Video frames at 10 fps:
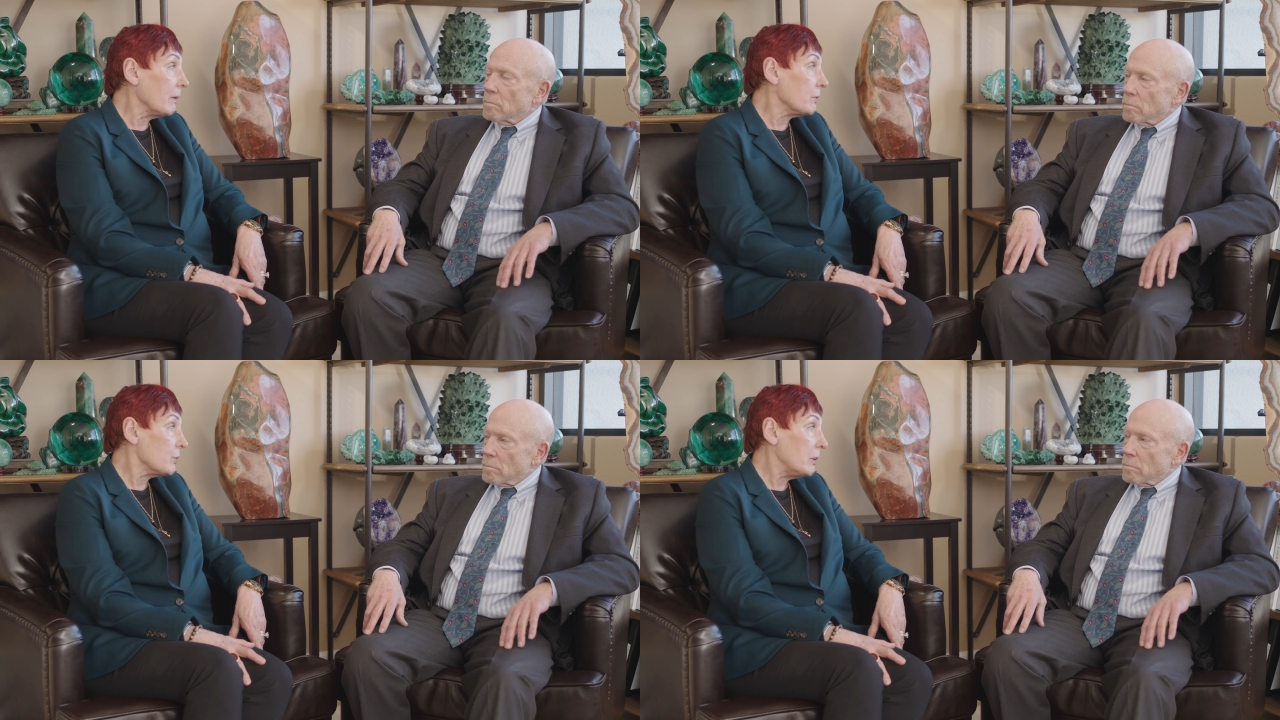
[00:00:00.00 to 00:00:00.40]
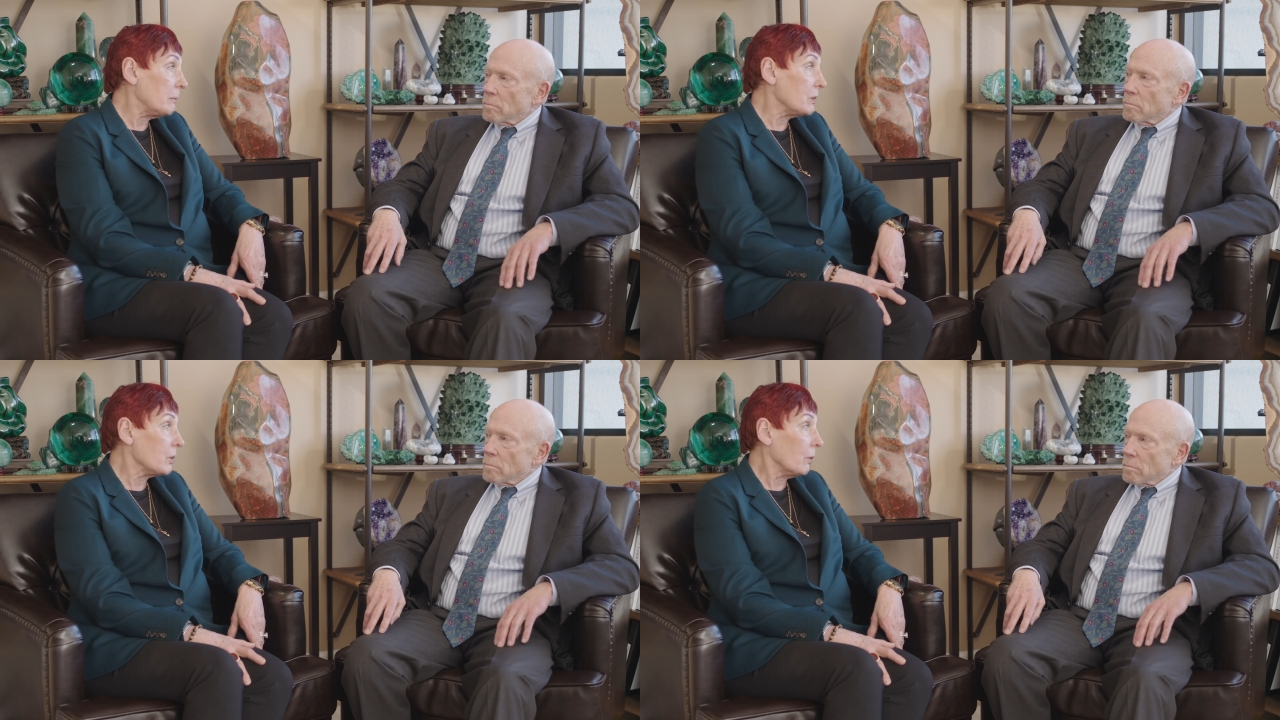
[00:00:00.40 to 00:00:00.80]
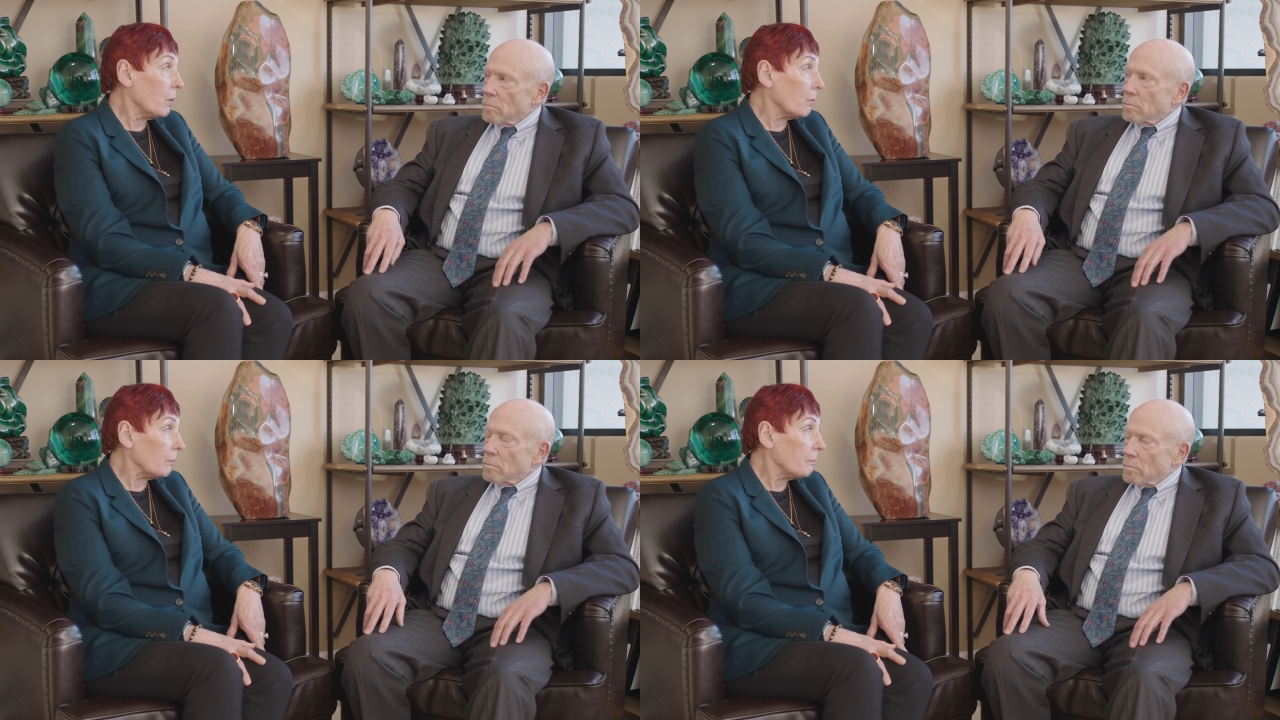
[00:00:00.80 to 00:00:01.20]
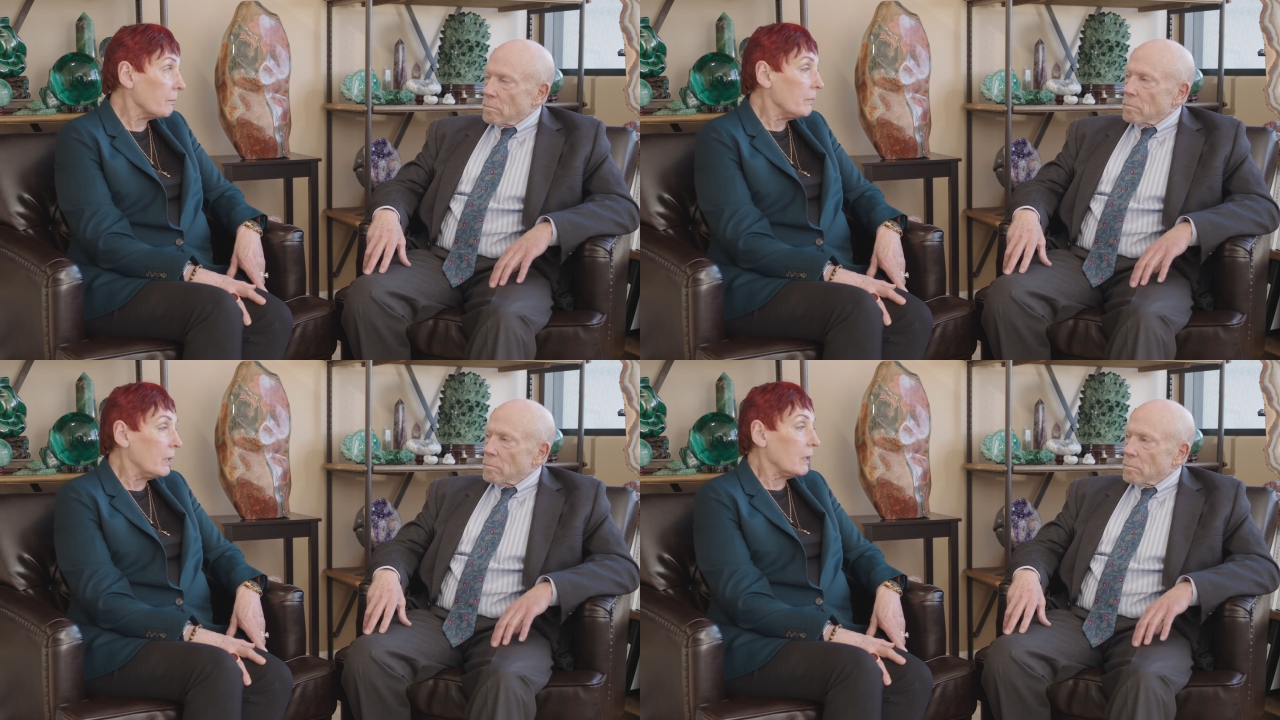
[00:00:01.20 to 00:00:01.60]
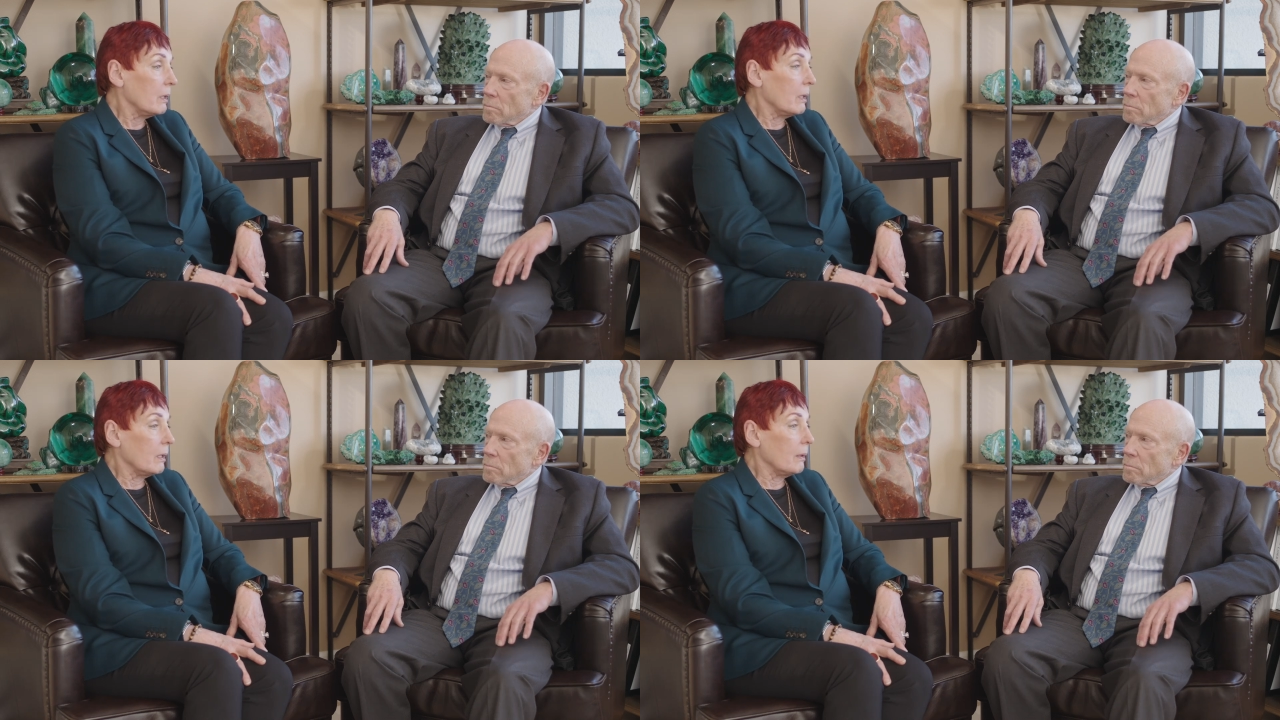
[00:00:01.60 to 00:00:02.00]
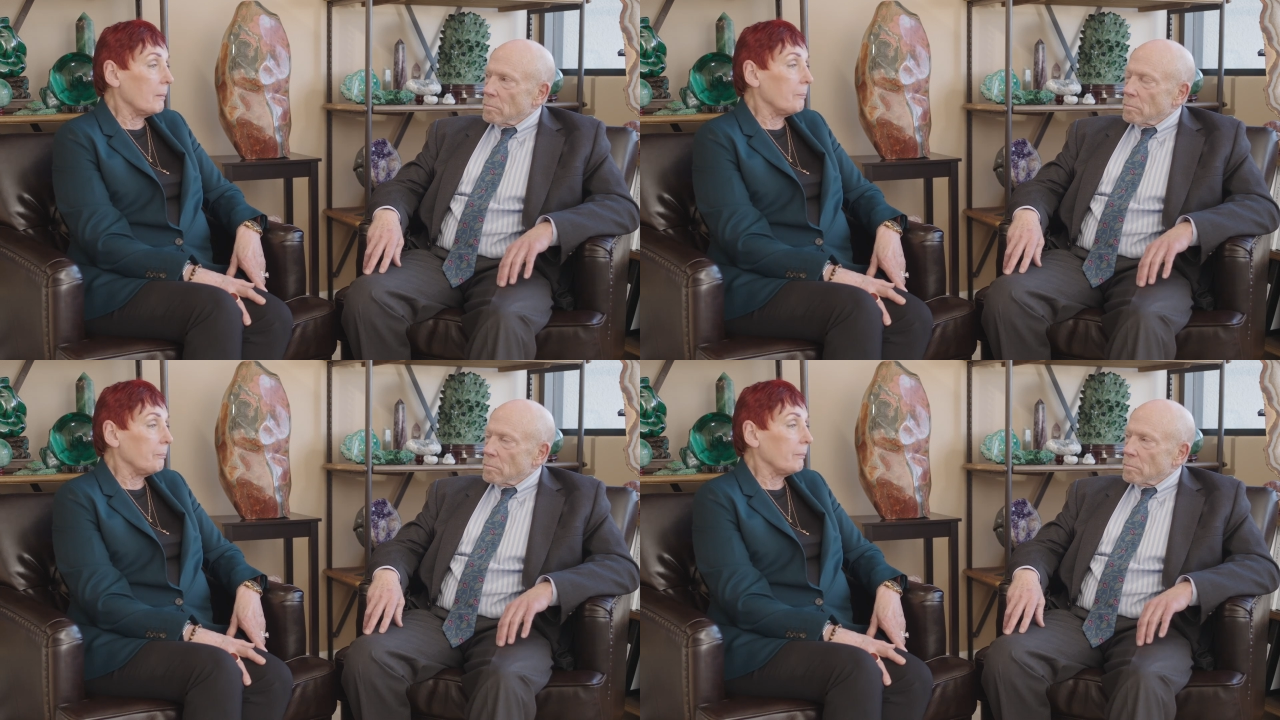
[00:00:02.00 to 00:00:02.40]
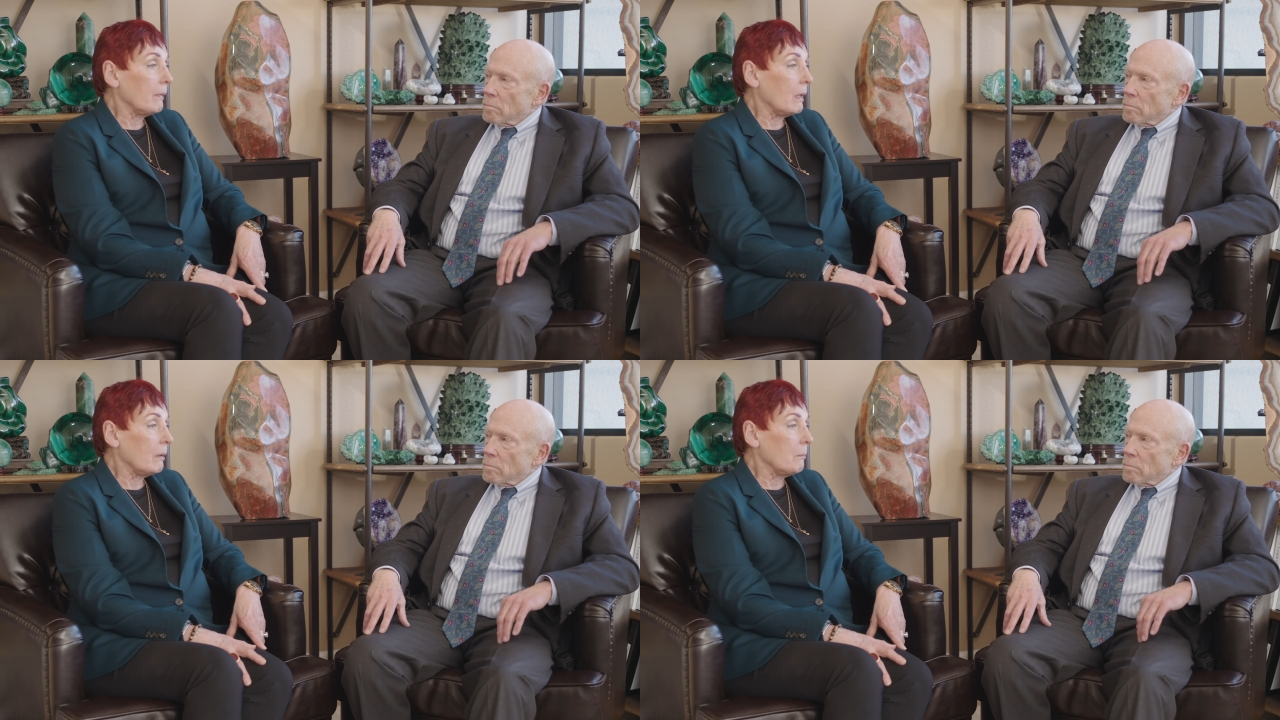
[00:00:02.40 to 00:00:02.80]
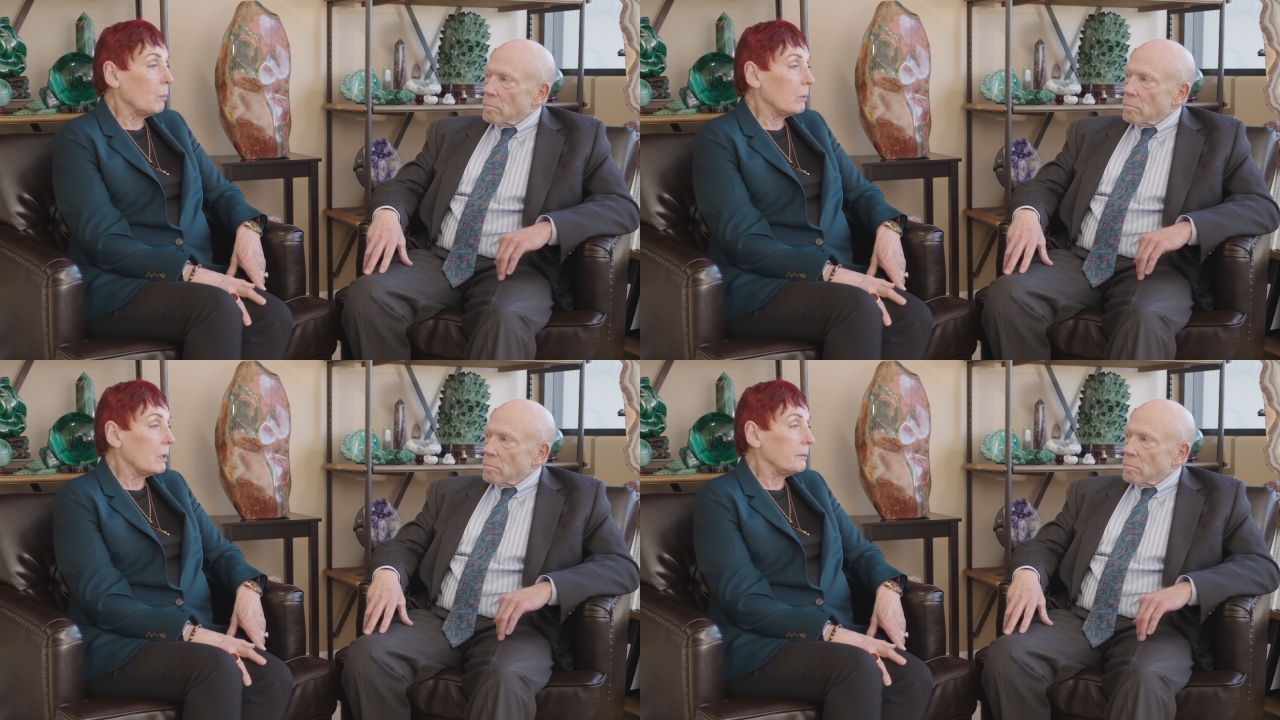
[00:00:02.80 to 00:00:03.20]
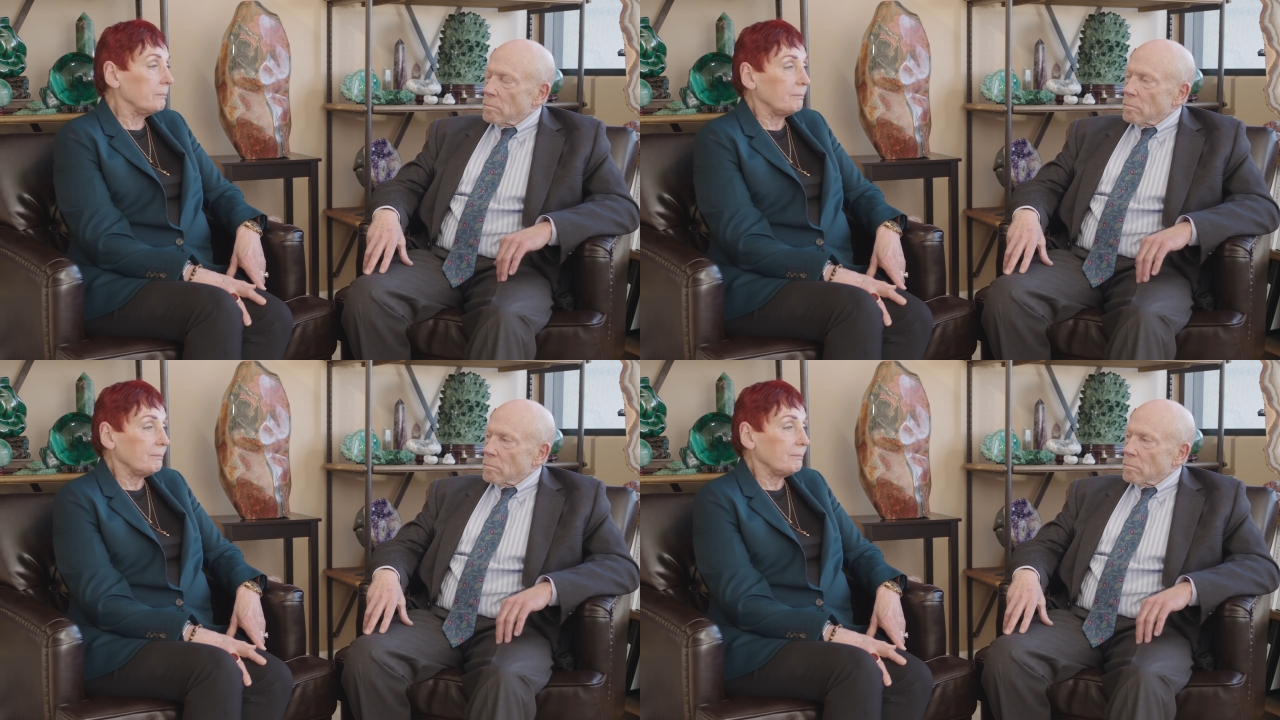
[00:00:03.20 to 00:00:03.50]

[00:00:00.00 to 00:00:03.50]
Speaker 1: other treatments alone, um, are more